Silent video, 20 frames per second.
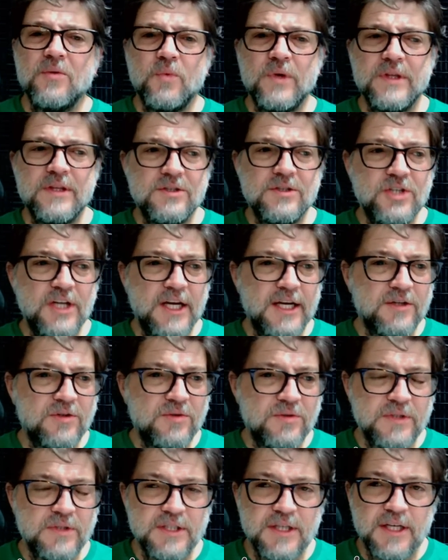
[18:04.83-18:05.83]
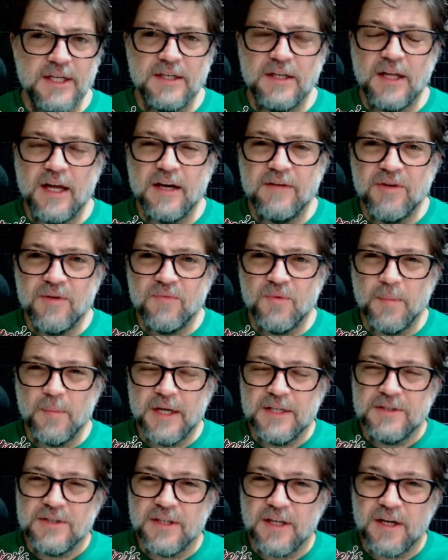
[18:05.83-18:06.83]
With the channel and a lot of
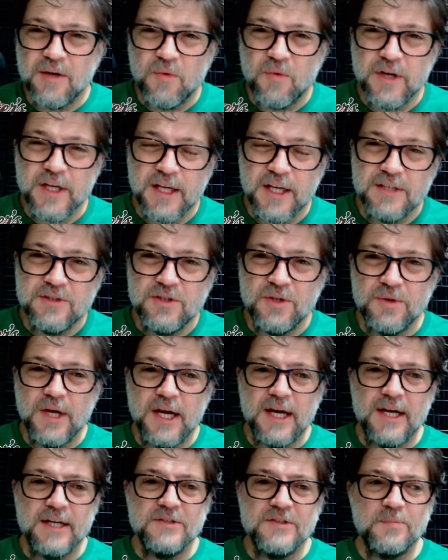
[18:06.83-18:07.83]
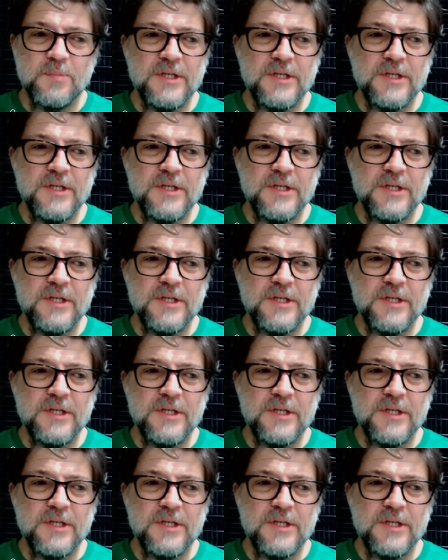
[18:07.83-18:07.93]
information that I want to get you guys.